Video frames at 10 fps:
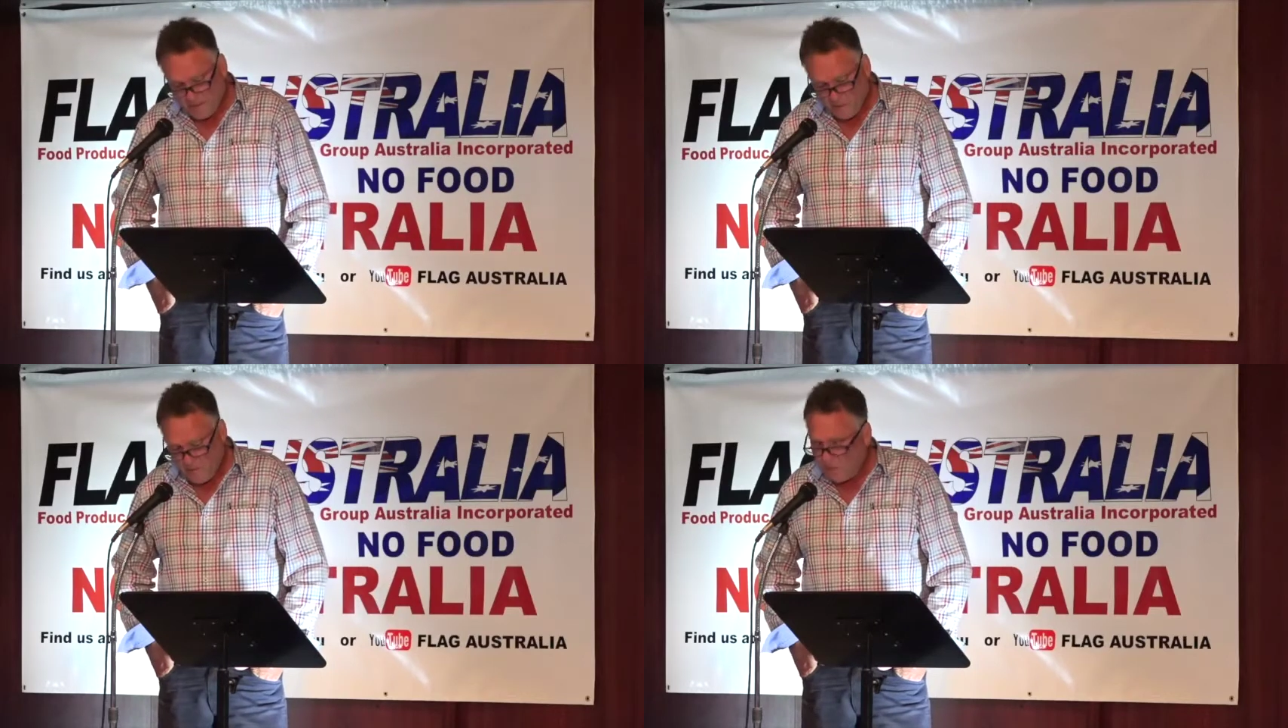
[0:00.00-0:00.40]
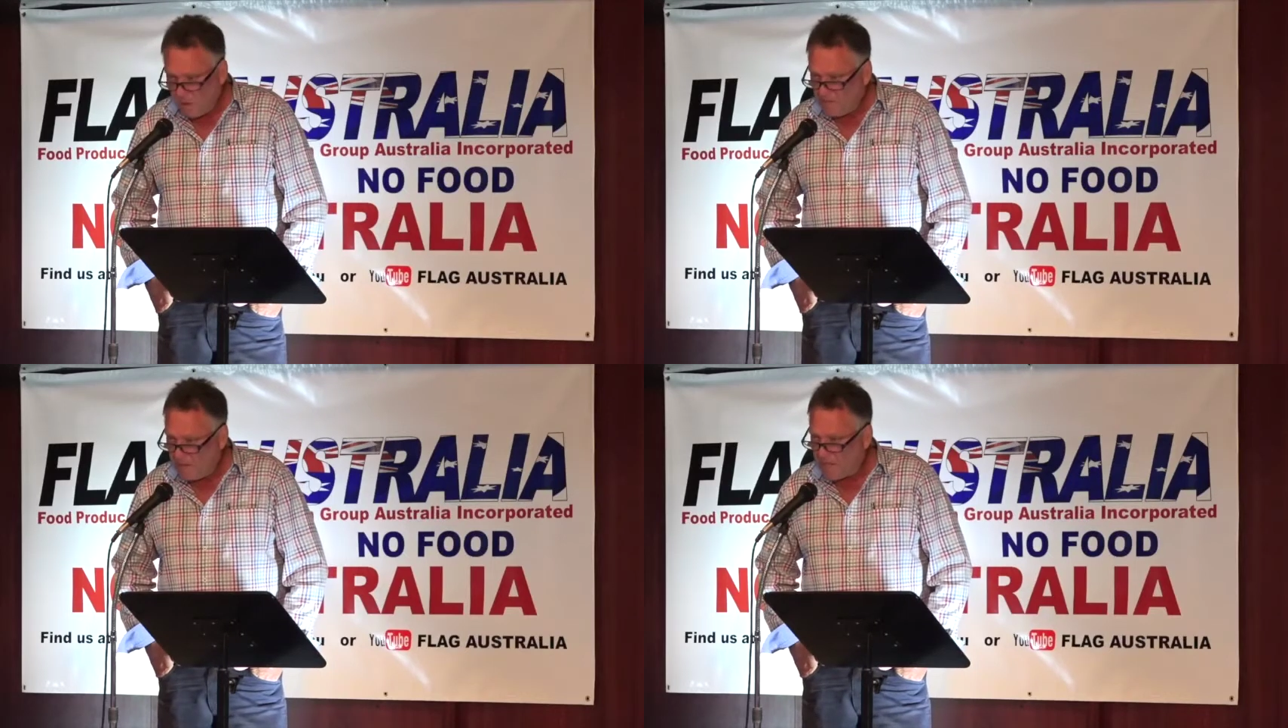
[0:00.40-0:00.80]
We
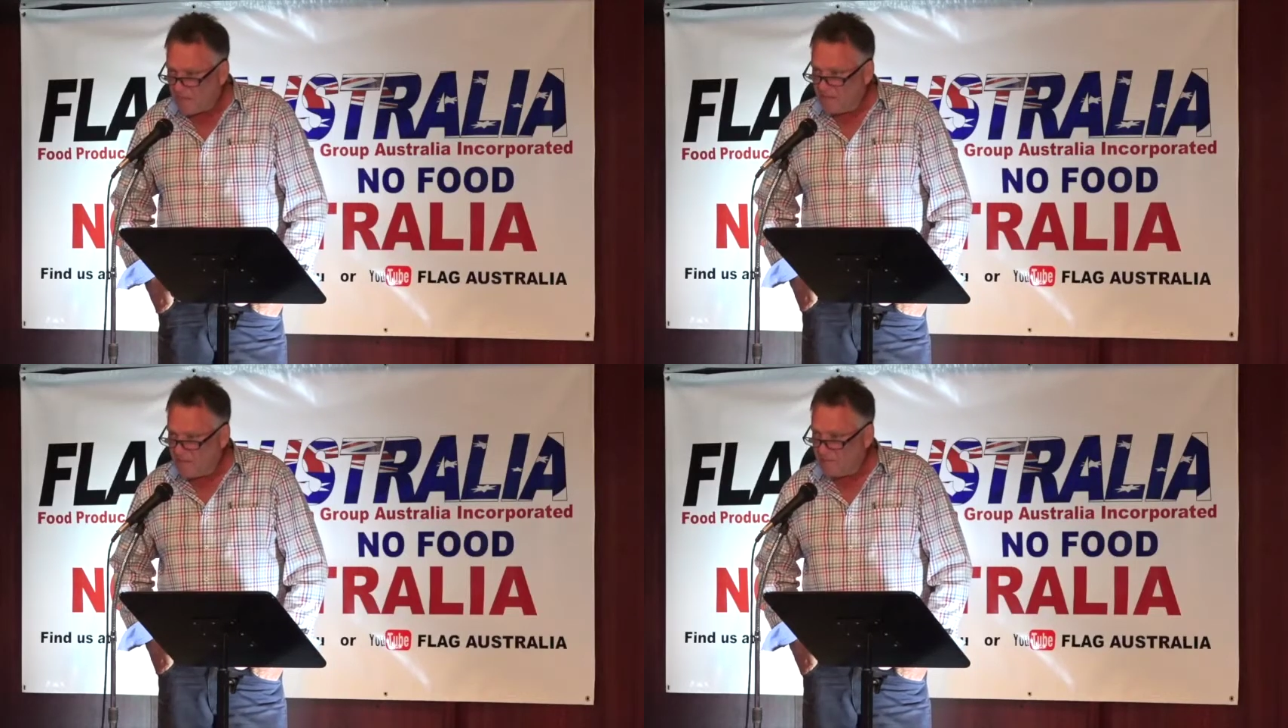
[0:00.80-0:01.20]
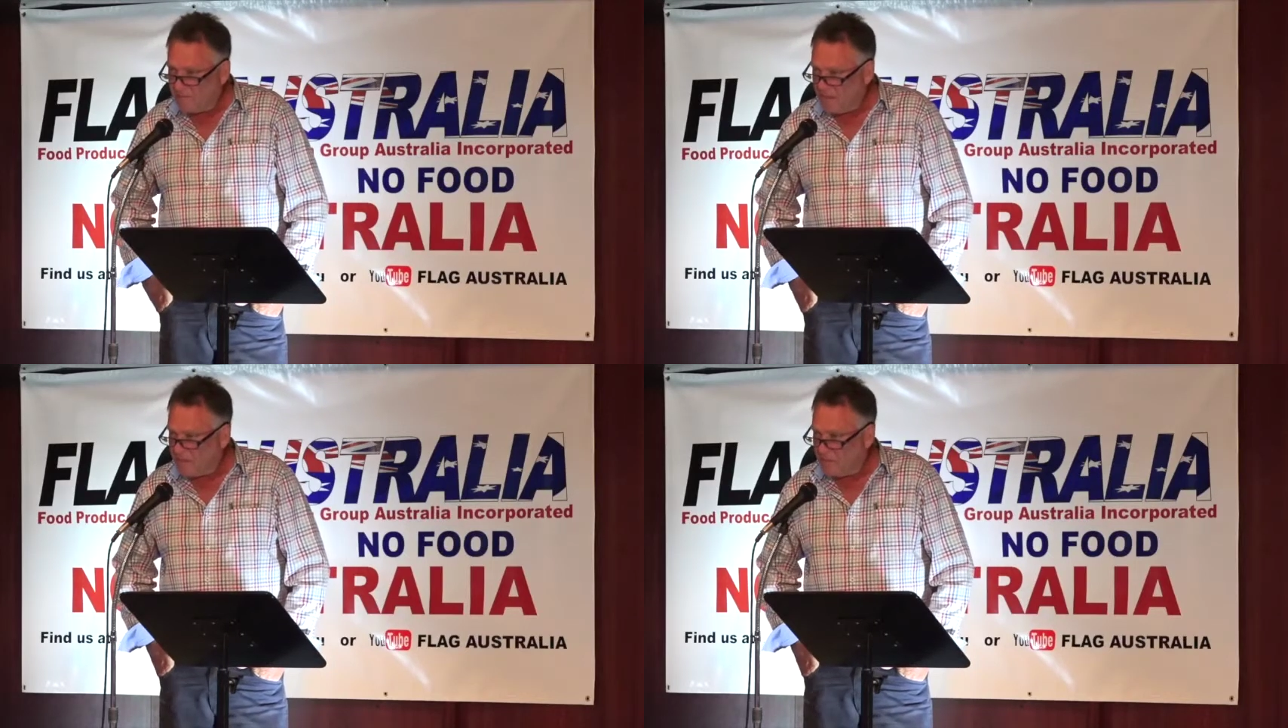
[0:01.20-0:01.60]
might be lucky
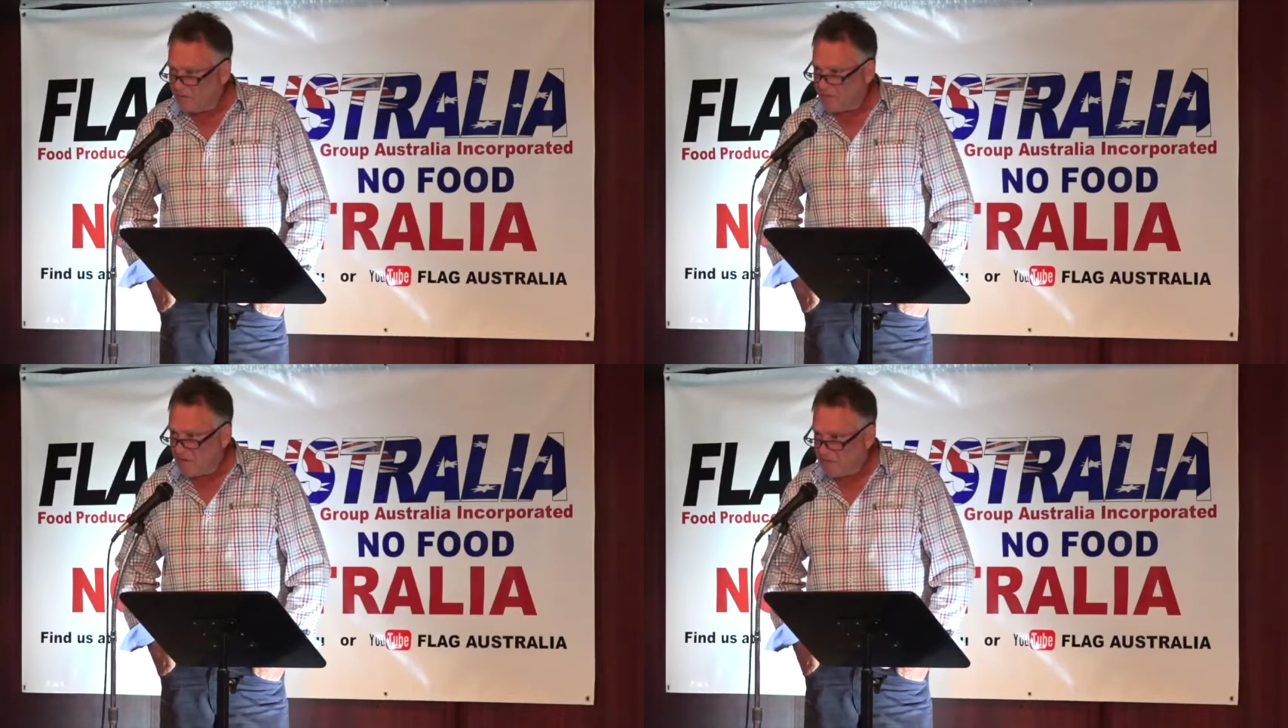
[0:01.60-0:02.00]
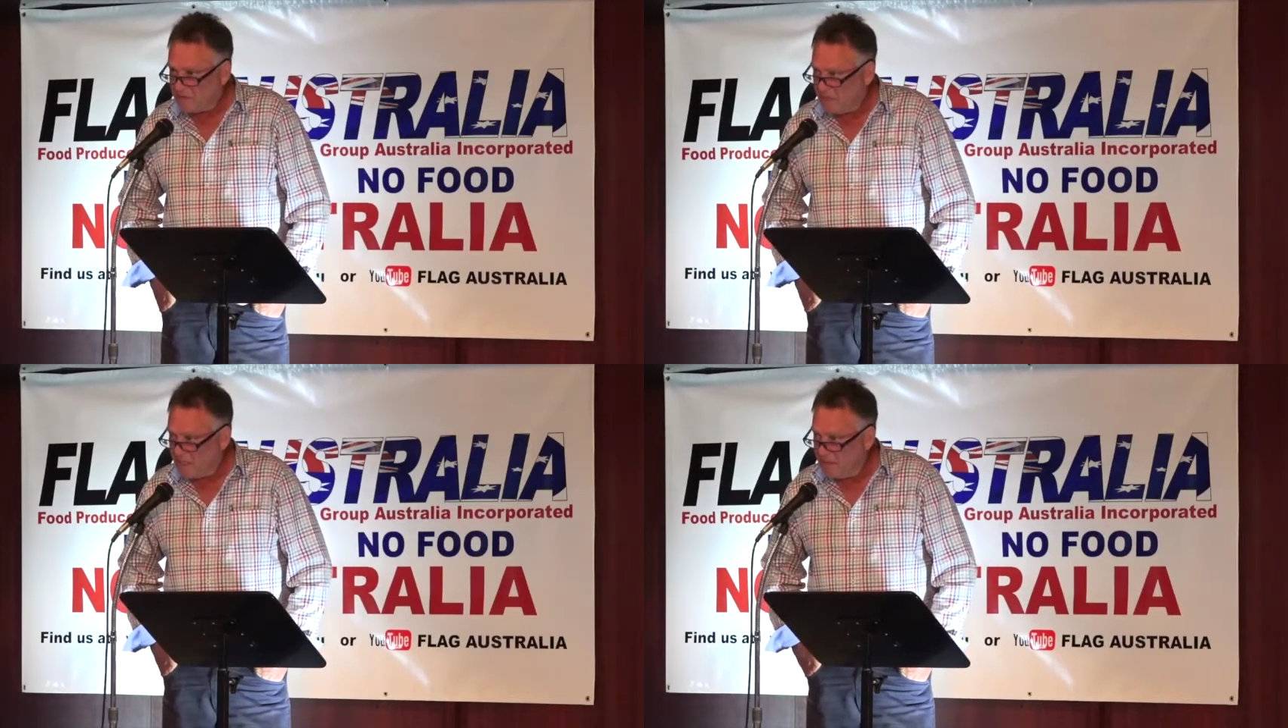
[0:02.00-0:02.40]
compared to
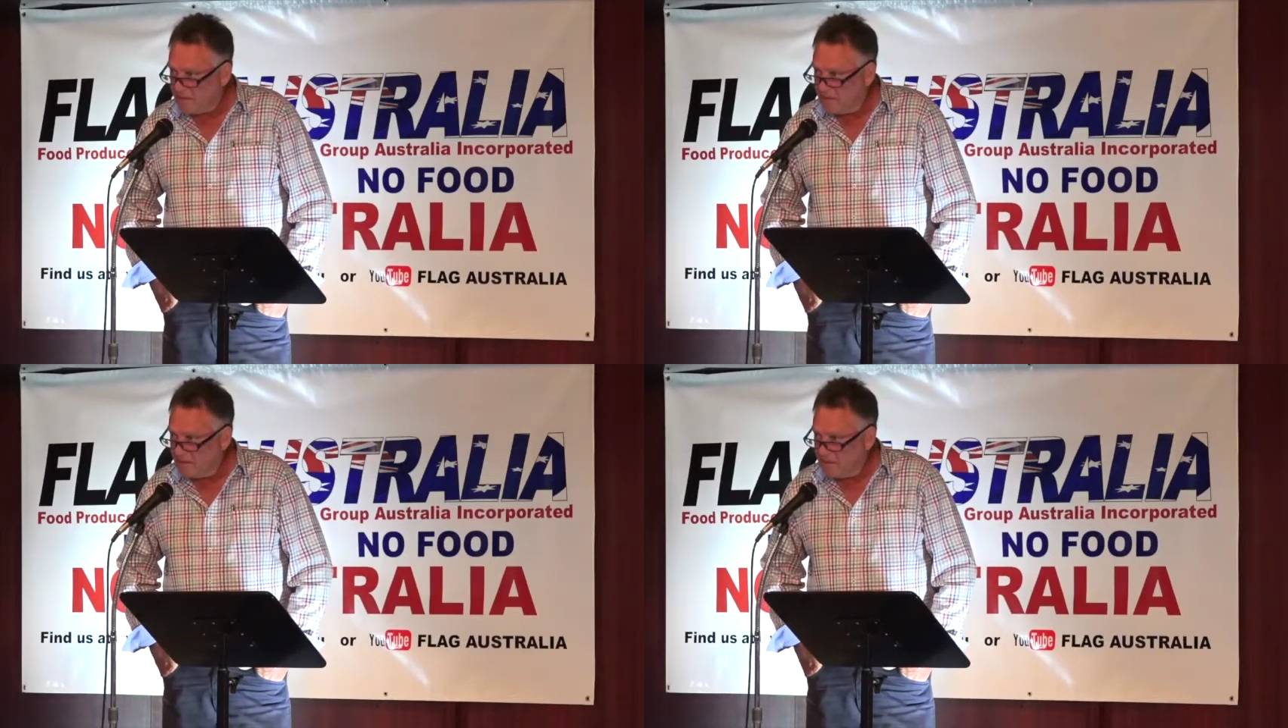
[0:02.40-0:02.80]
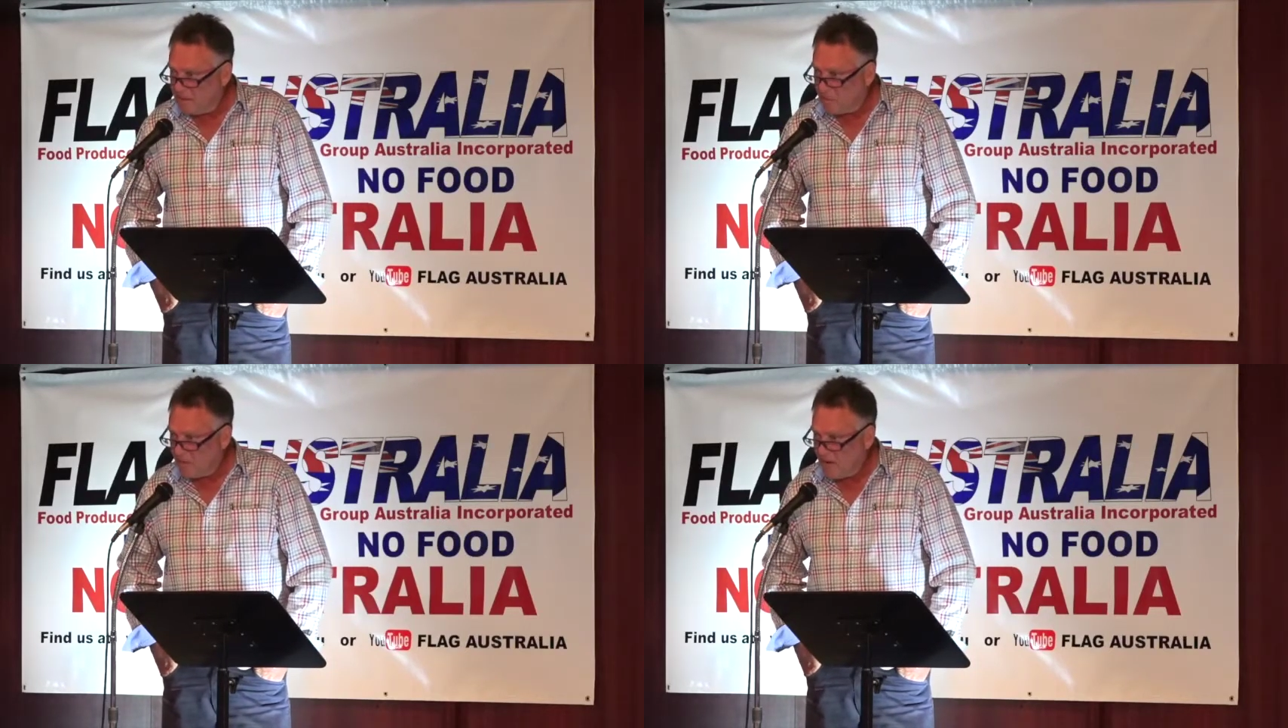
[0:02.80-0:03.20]
Afghanistan,
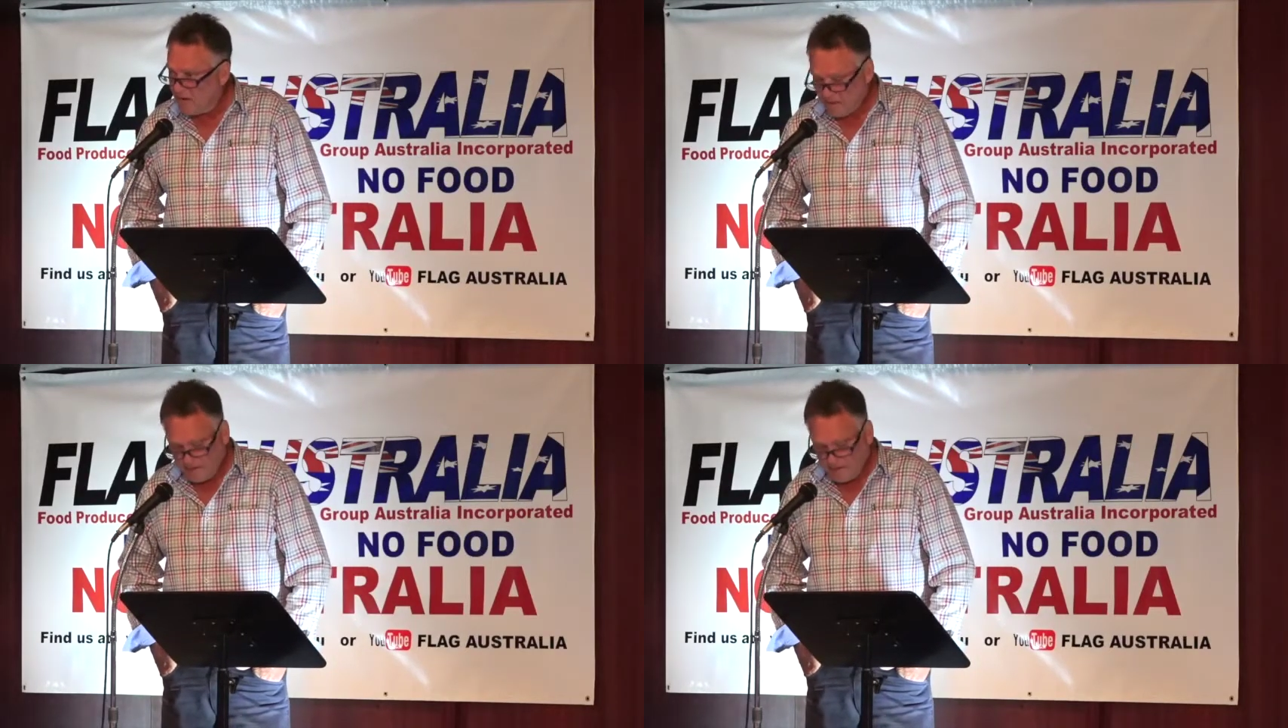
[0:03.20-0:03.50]
Iraq,